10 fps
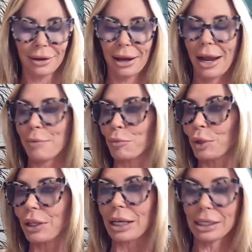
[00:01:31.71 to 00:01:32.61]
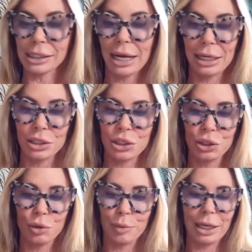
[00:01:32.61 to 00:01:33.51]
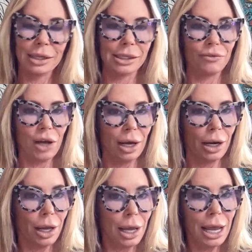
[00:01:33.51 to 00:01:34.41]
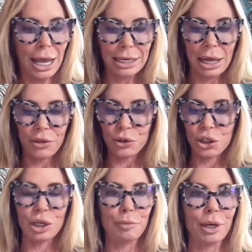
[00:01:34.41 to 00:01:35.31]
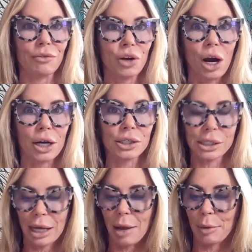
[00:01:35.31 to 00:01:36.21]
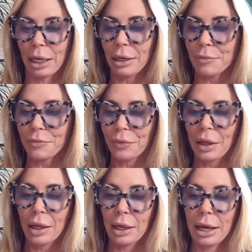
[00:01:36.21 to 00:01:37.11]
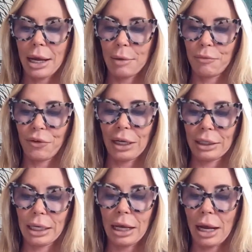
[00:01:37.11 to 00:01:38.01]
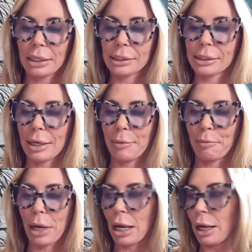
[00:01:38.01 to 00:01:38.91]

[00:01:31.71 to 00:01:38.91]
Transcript: I'm really excited too, because I've got another shipment of cards coming. Finally got some,